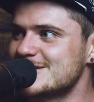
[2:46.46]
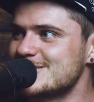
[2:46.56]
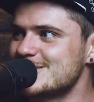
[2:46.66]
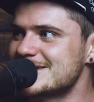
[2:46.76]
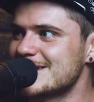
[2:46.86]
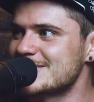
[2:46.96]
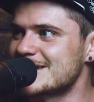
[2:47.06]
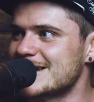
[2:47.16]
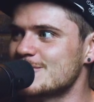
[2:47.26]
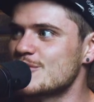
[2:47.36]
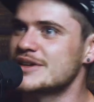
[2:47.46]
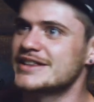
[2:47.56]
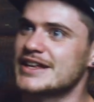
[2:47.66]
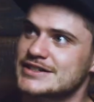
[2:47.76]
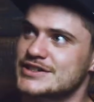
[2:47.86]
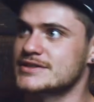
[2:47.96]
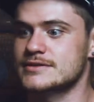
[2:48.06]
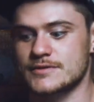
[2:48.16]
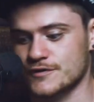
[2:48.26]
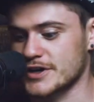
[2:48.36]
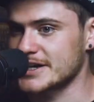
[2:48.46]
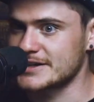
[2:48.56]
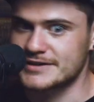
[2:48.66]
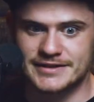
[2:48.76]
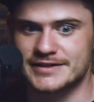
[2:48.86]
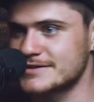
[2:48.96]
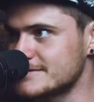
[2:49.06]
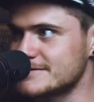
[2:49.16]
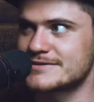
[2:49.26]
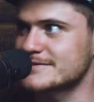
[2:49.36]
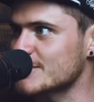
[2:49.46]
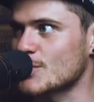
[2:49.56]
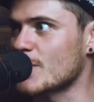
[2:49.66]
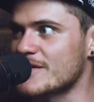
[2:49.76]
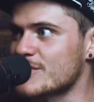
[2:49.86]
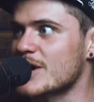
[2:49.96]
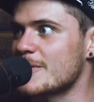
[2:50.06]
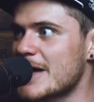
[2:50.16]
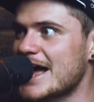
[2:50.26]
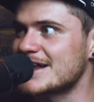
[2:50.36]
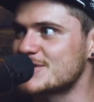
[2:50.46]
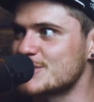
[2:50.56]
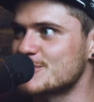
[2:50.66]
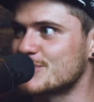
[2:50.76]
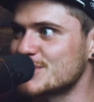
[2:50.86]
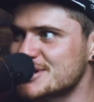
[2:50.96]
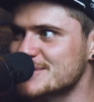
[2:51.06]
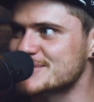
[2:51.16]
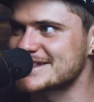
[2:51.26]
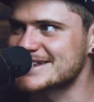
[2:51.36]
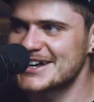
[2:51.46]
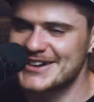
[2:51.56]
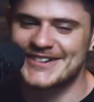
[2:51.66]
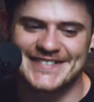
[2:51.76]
or doing something, and I'm going to be like just friggin' wherever I'm at doing push-ups and stuff.